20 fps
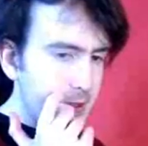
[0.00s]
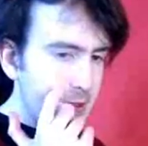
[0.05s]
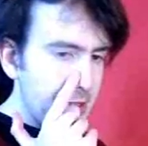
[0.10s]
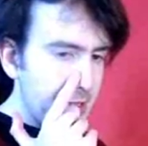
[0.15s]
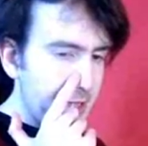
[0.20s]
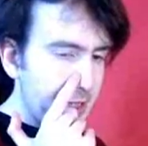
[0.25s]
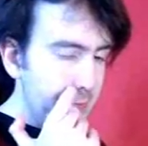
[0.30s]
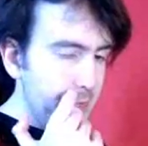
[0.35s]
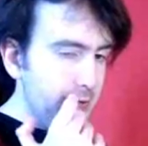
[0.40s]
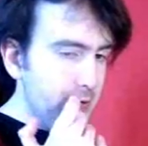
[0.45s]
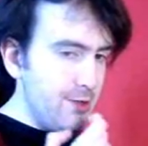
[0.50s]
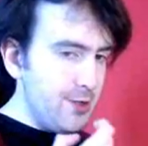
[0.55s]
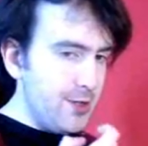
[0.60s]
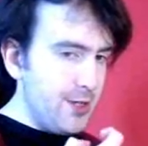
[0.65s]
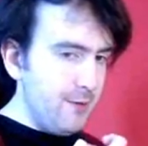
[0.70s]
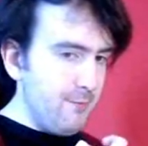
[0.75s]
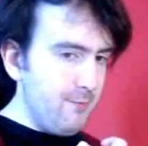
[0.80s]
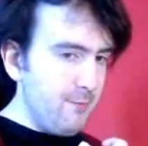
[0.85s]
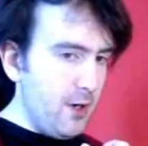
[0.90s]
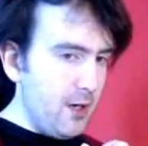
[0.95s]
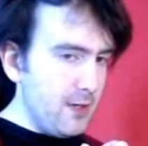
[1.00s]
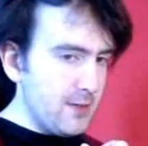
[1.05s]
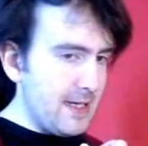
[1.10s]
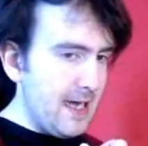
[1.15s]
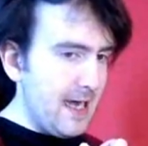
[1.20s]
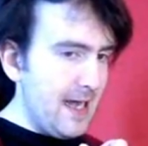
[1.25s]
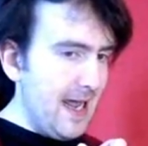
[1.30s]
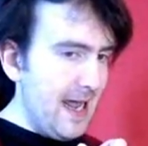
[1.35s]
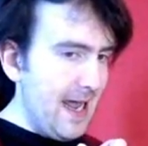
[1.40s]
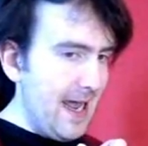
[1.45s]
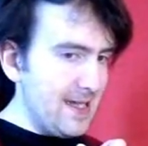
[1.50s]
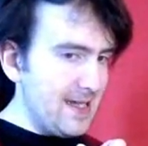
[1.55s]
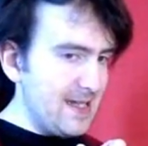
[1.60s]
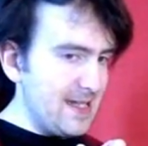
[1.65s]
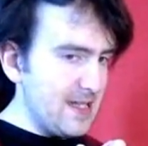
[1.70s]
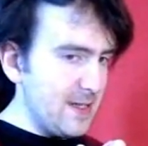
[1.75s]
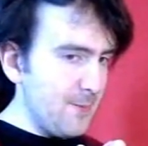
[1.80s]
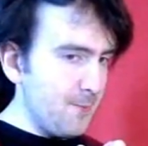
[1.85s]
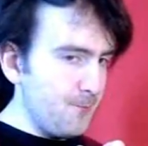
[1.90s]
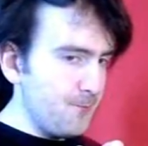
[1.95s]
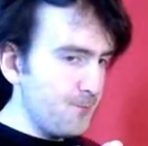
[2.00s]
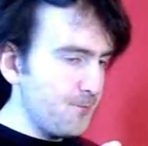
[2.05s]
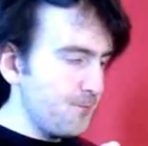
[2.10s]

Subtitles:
no clue what that is.